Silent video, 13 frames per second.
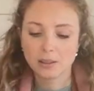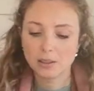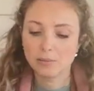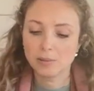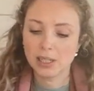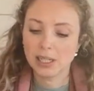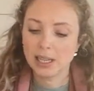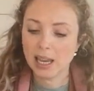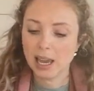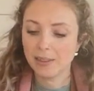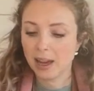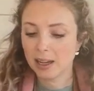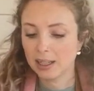to really
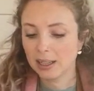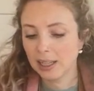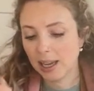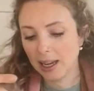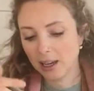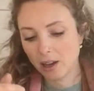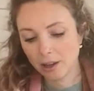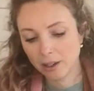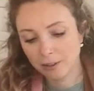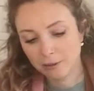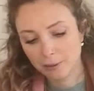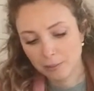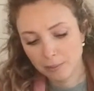get that clay kind
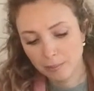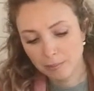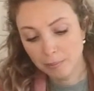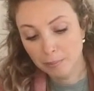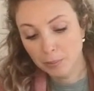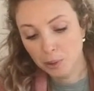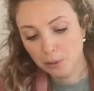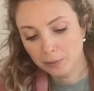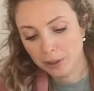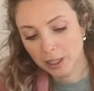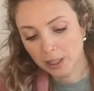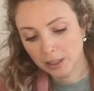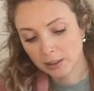of
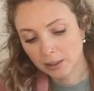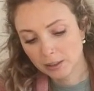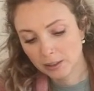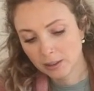moving.